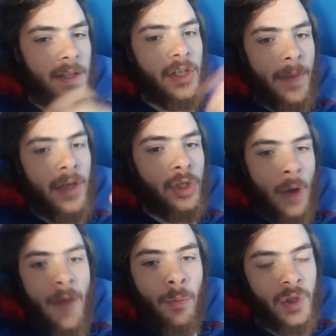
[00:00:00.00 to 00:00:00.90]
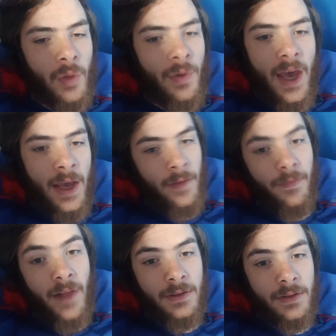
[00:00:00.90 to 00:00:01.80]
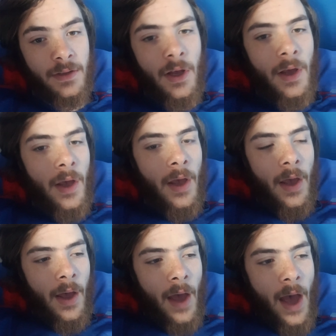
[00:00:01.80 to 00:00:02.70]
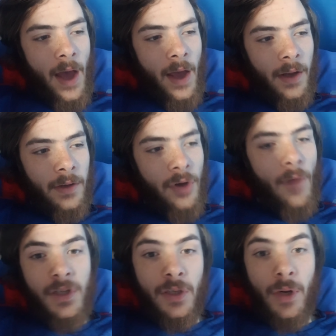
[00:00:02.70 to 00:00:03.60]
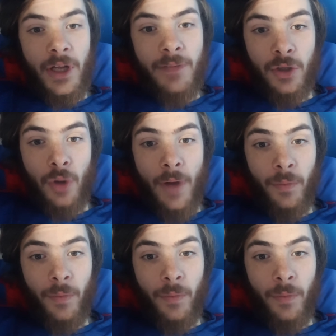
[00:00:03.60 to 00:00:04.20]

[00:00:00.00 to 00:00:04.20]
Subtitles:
to make sure everyone's okay in the flats. And obviously, when he makes sure that